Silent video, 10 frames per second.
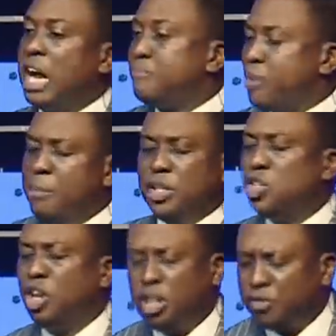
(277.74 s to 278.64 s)
I promise you
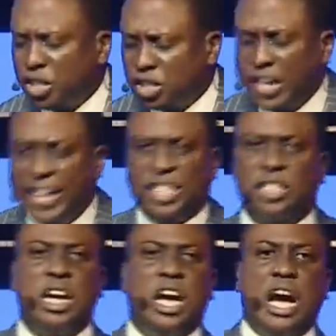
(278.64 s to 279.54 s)
all of those things.
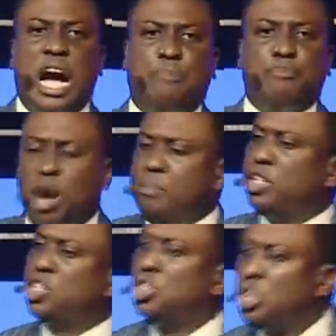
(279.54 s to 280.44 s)
I
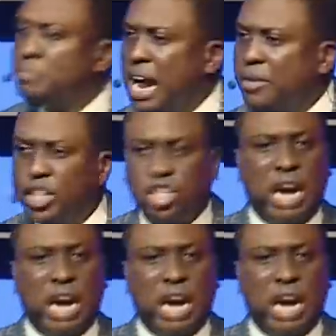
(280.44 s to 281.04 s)
promised you the marriage.